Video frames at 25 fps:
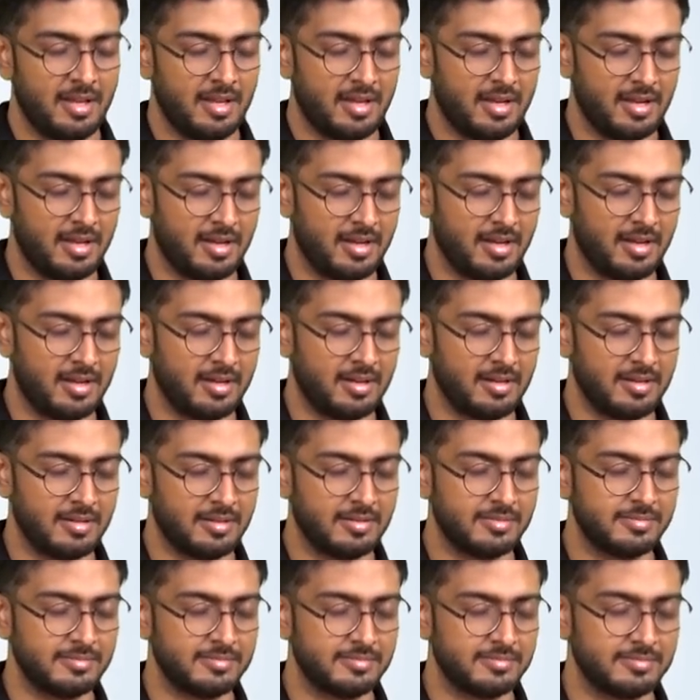
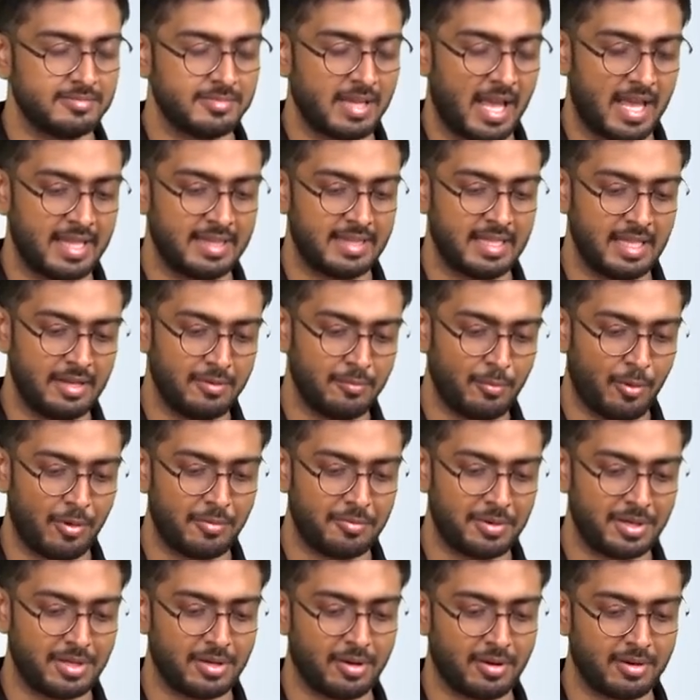Uh, and then what
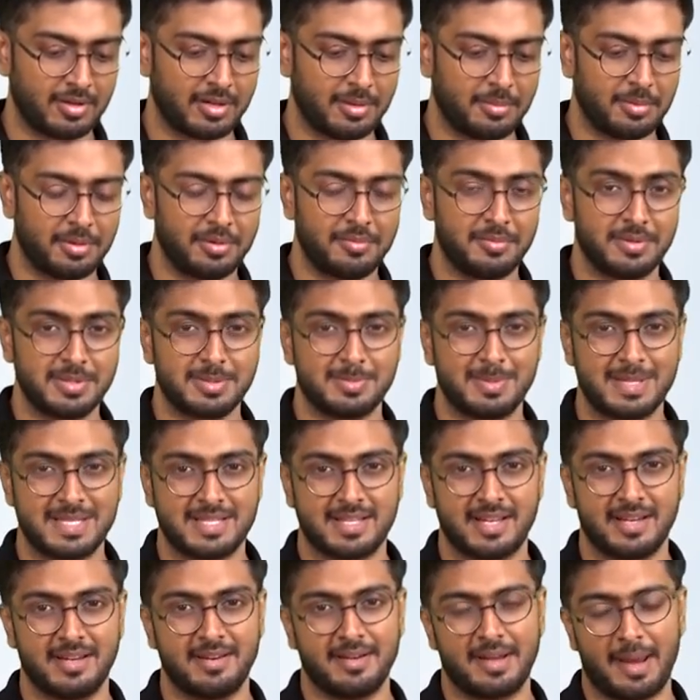we talked about was
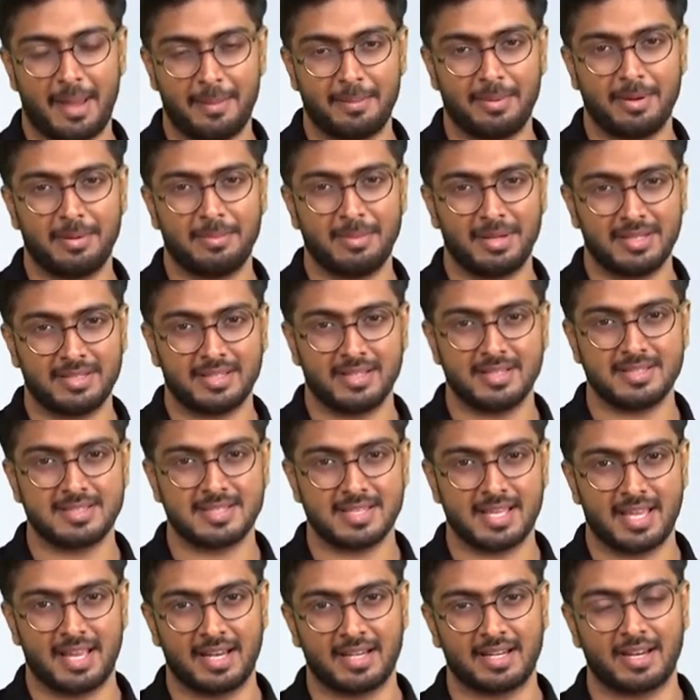basically wrapper methods
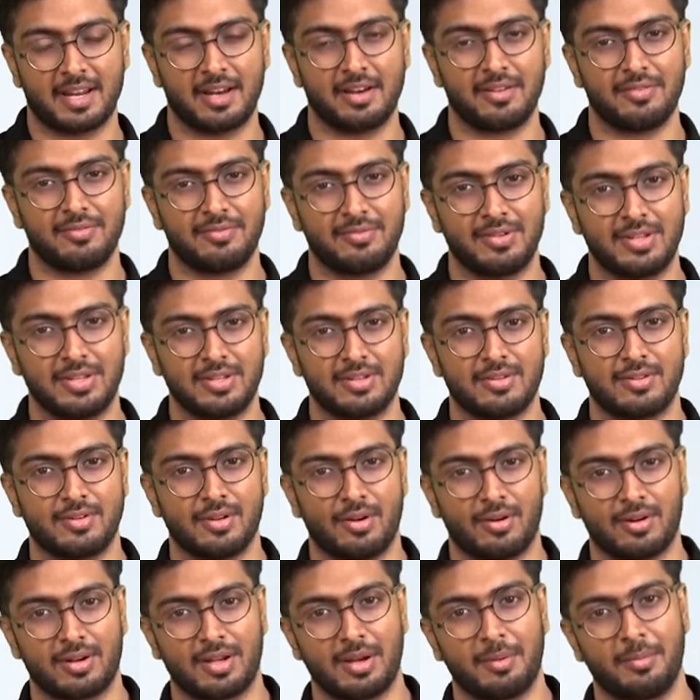and kind of we
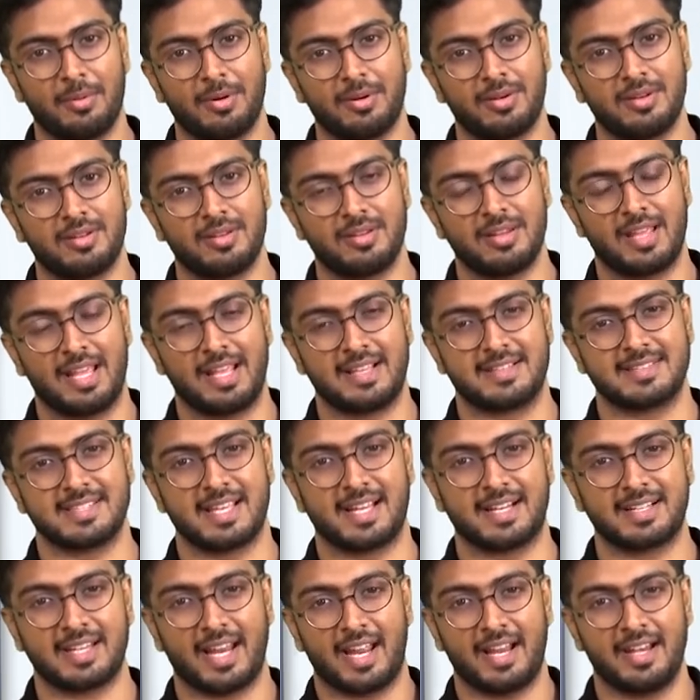talked about the
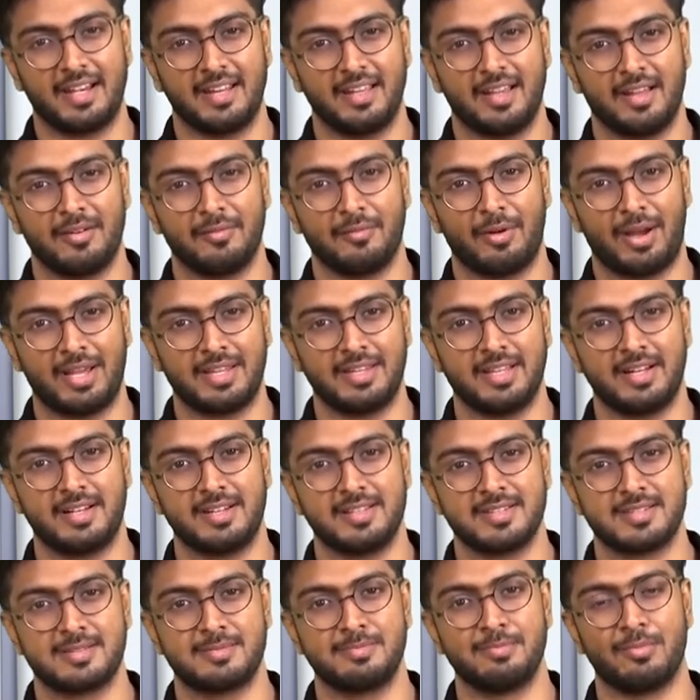exact idea and why that
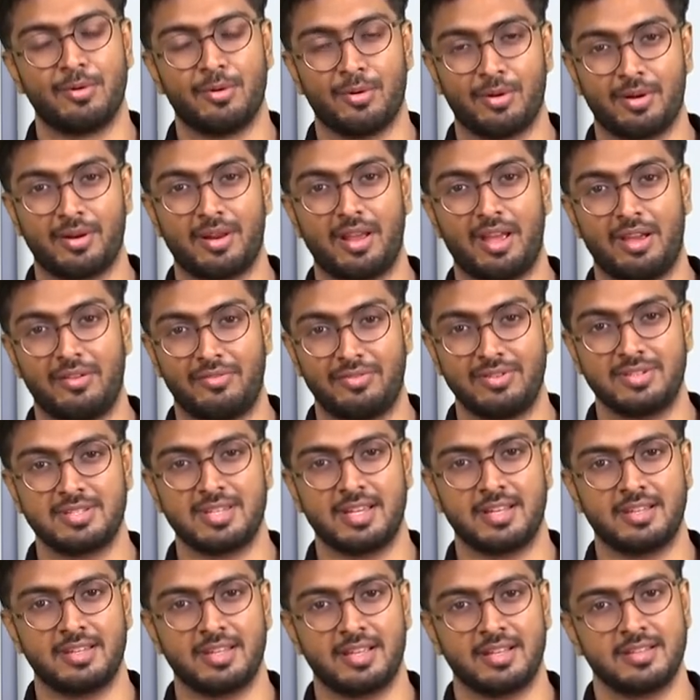is more
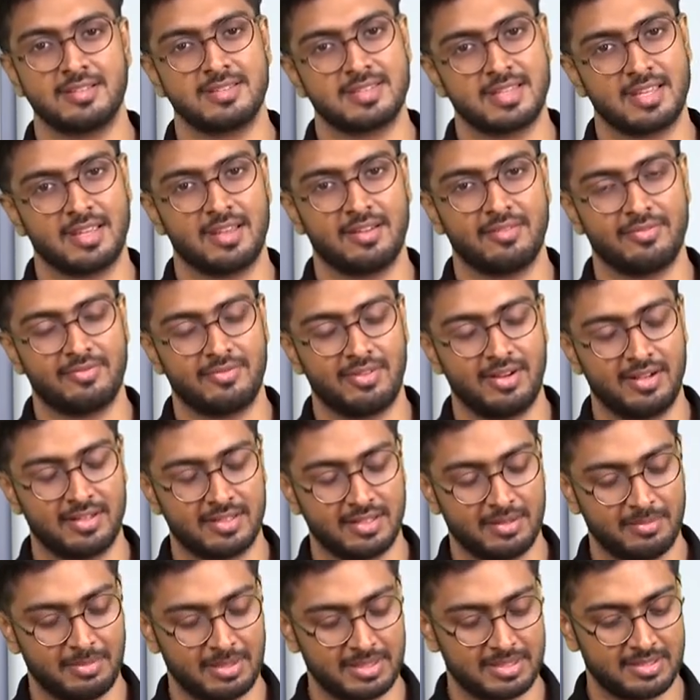efficient than say a
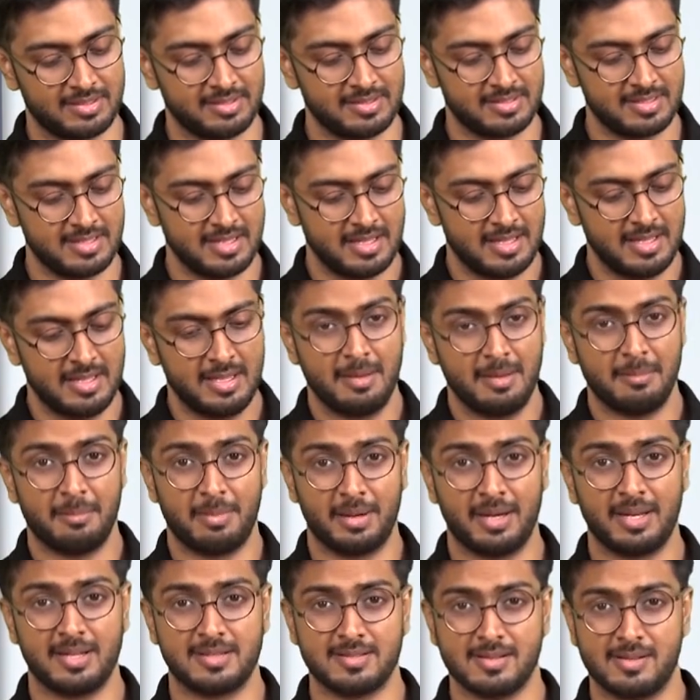filter method
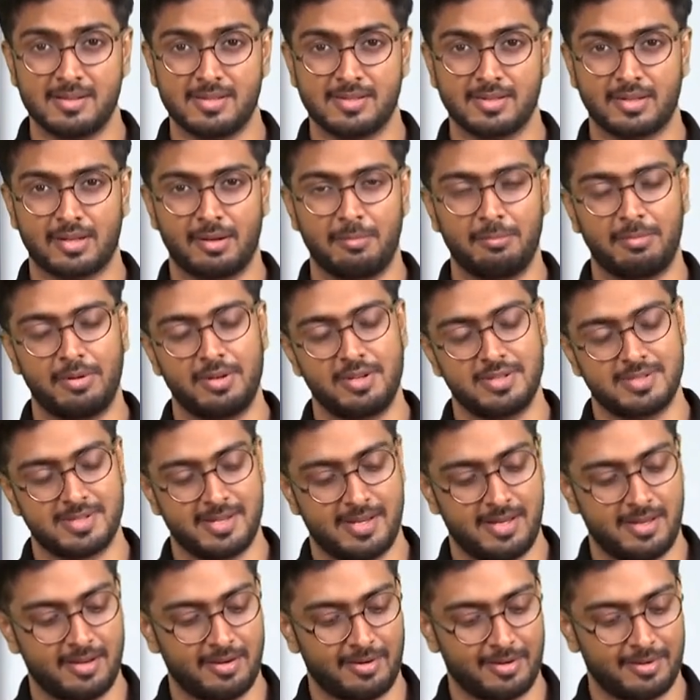but it's also
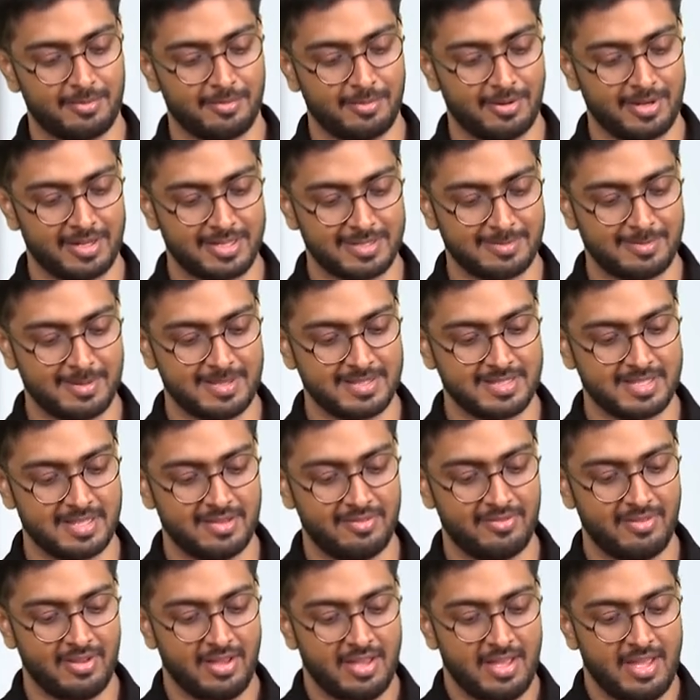computationally a lot more
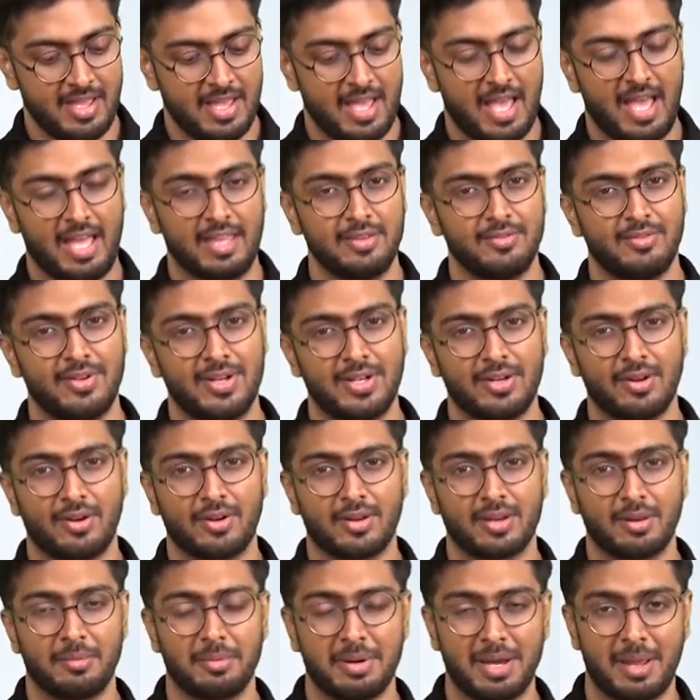expensive and we
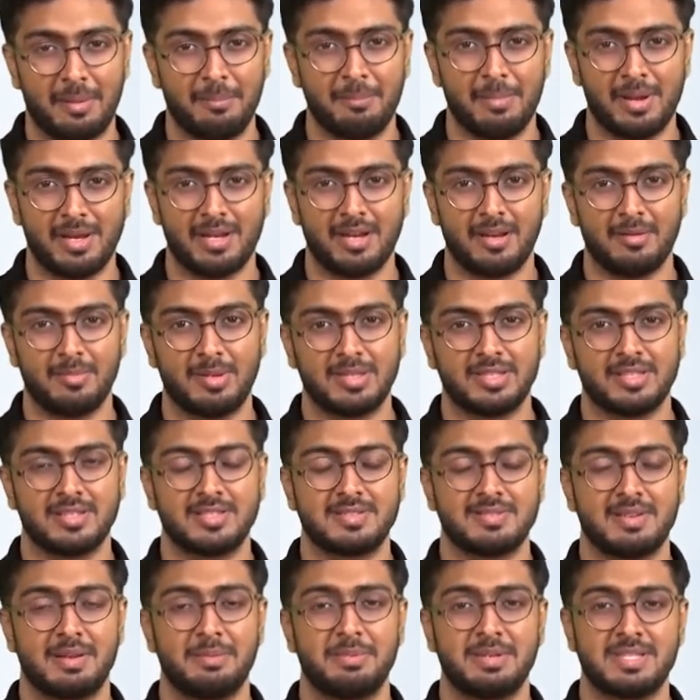talked about embedded
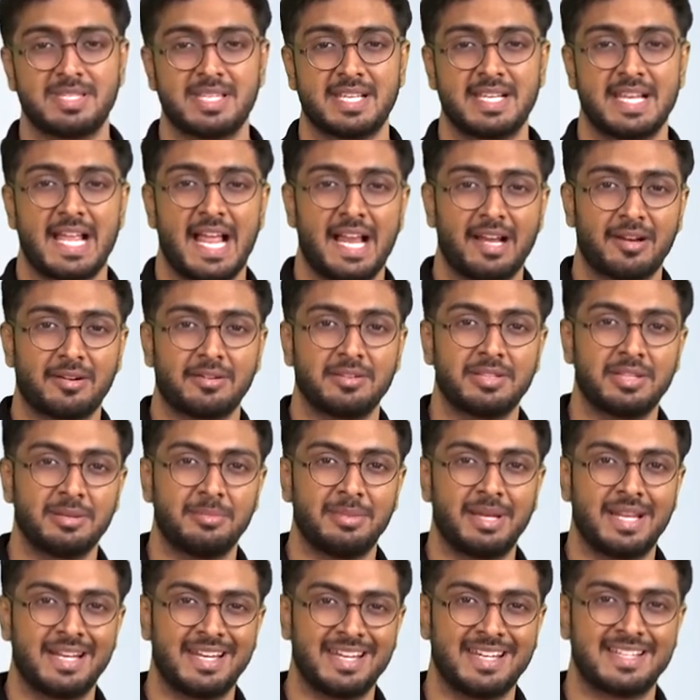methods where we see the algorithm
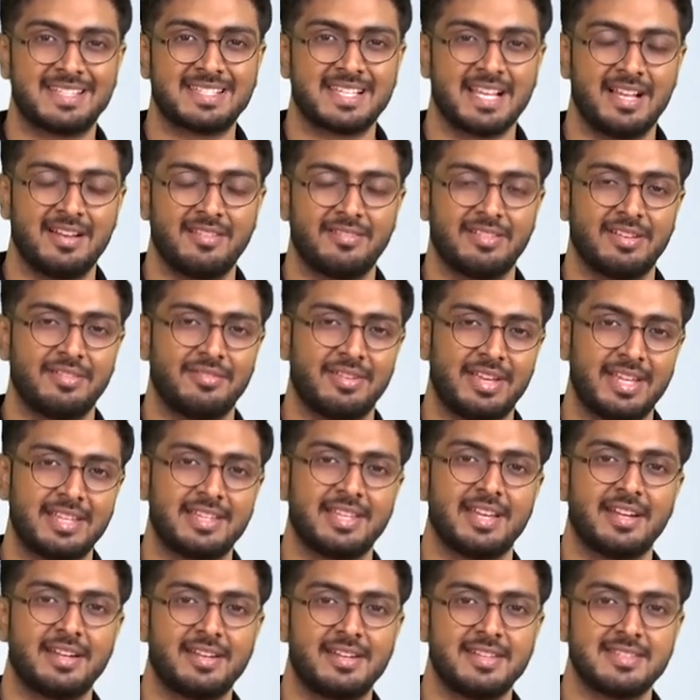in itself the way
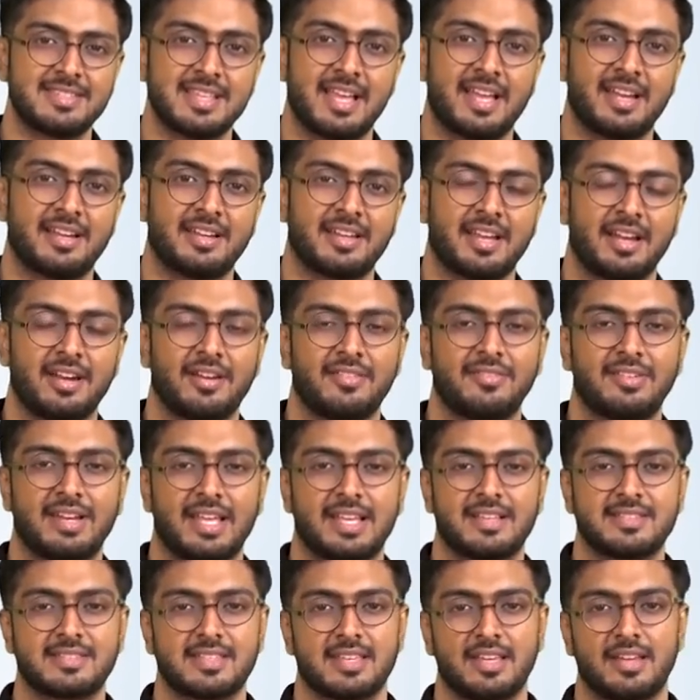they are designed kind of
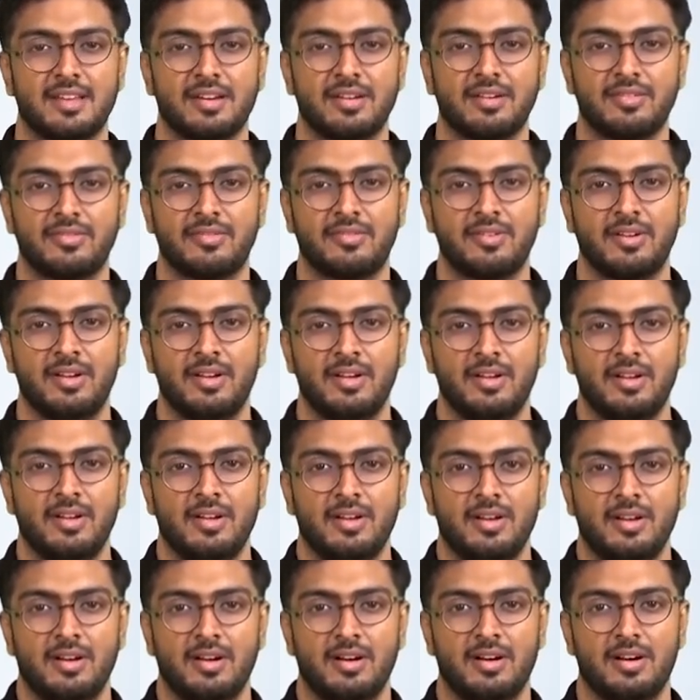takes care of
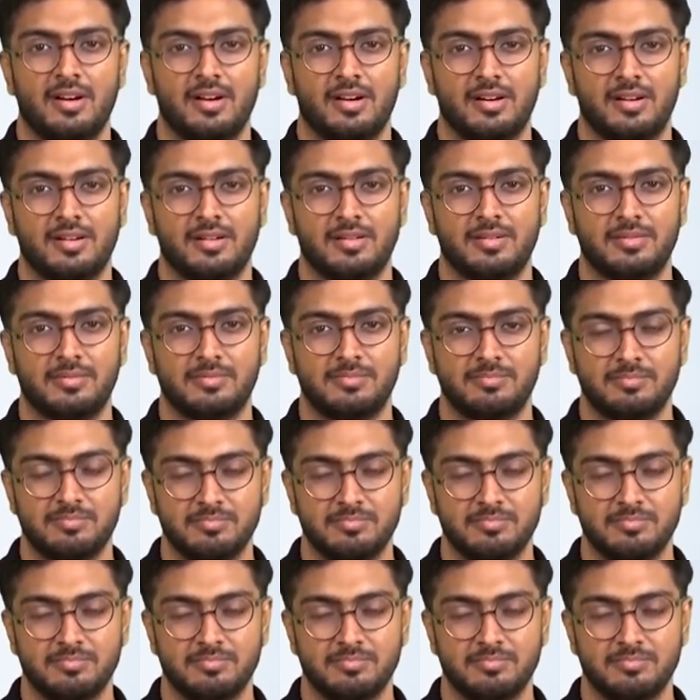uh,